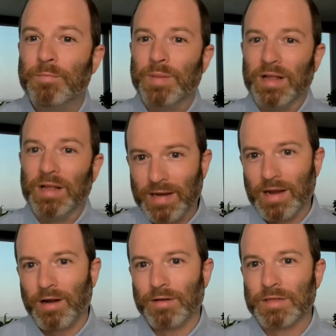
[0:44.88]

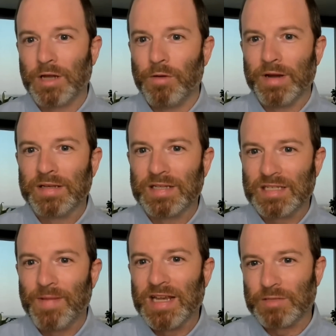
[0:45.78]
billionaires going to
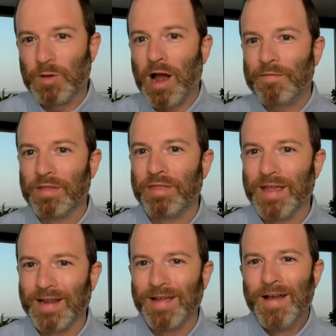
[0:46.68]
space, we often
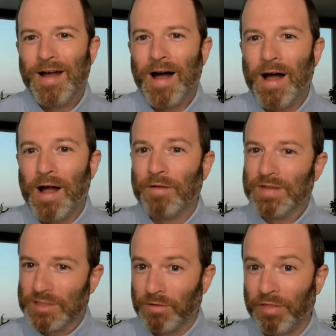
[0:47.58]
think uh, of
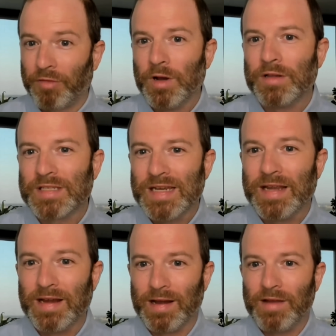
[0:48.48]
these sort of
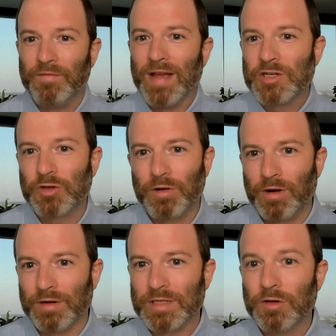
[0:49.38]
thrill-seeking
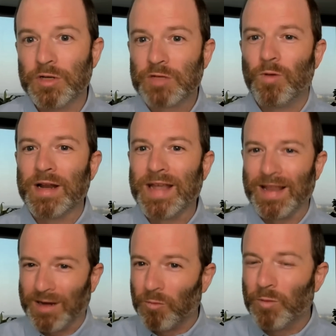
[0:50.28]
adventurers who just want to get
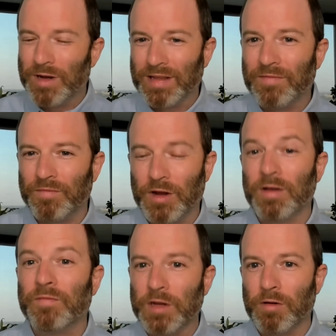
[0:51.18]
like a really
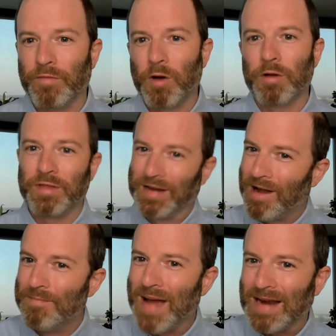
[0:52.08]
good view of Earth and
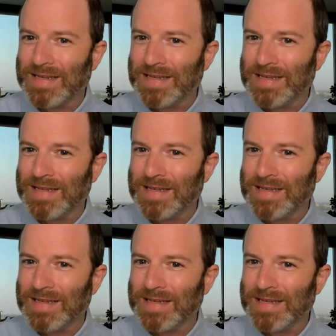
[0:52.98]
come back